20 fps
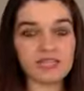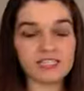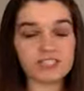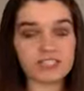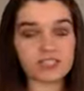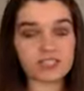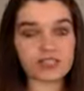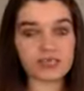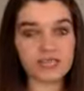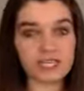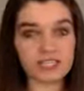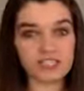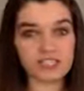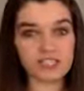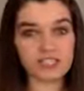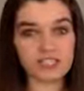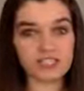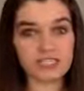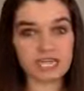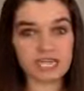two
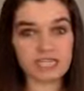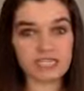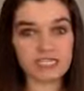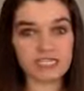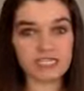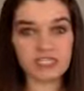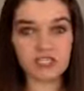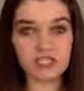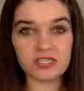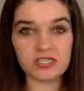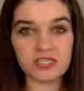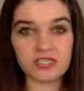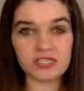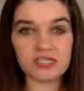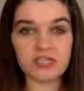registered dietitians.